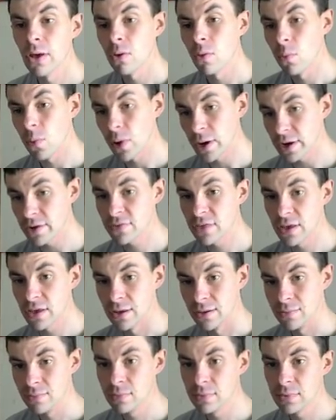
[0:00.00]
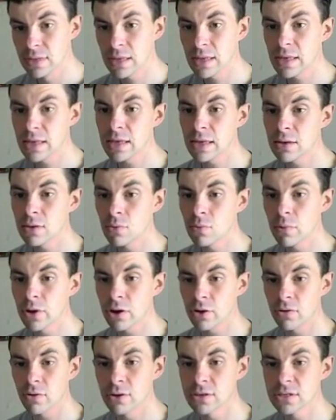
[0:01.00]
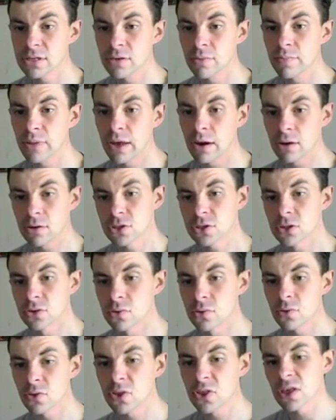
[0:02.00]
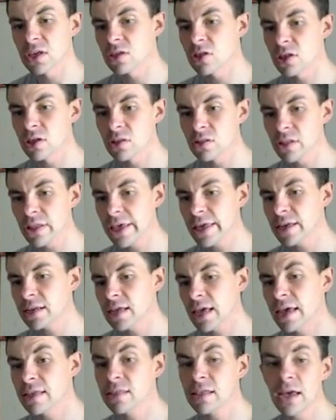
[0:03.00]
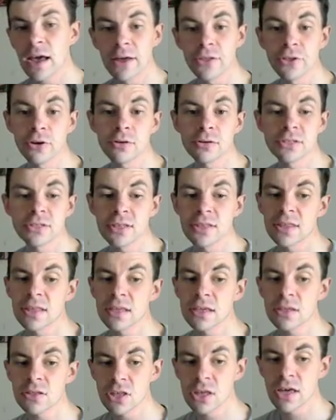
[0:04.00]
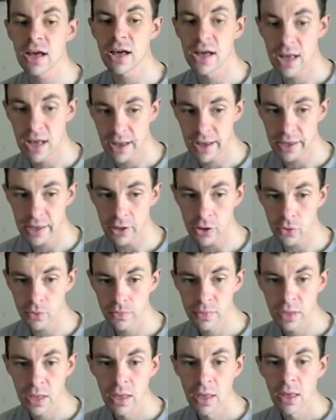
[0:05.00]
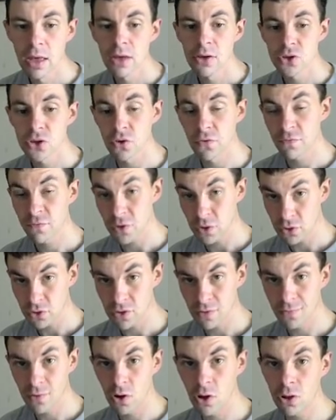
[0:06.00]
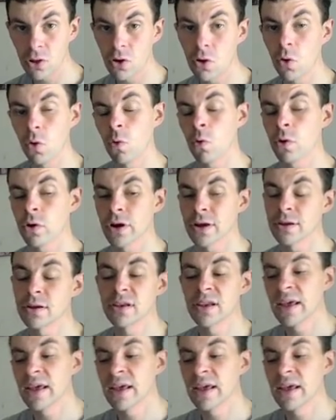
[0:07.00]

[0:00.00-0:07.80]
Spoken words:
One of them we are going to compare to CG Lid and the other to CG Hayu. So first of all, Auron.